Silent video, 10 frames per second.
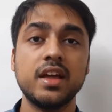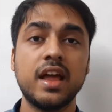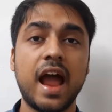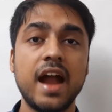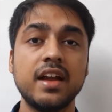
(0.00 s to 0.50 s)

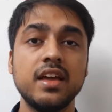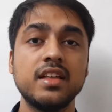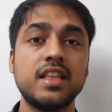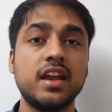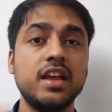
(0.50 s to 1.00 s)
and
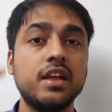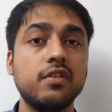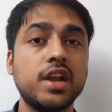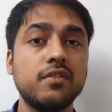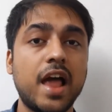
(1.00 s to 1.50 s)
their
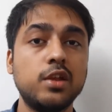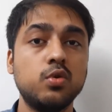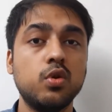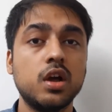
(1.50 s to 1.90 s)
equity value